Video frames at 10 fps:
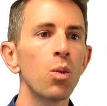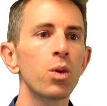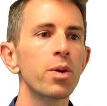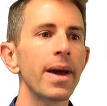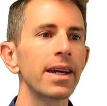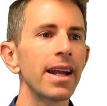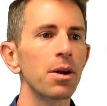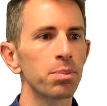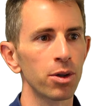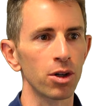When we make a
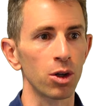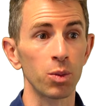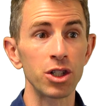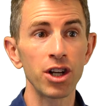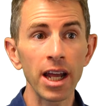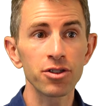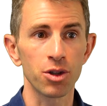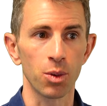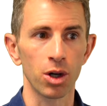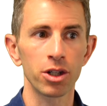noun plural, we
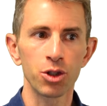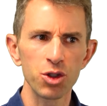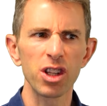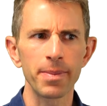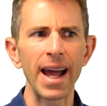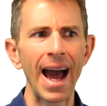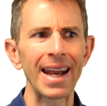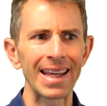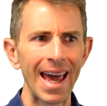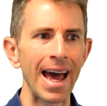change the word, usually by
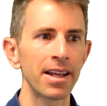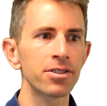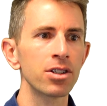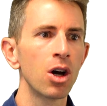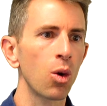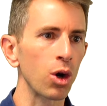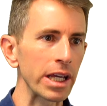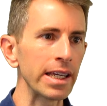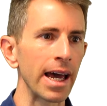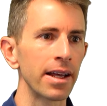adding s
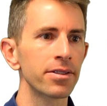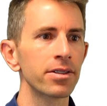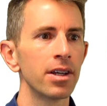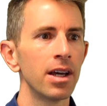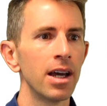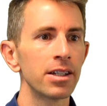or es,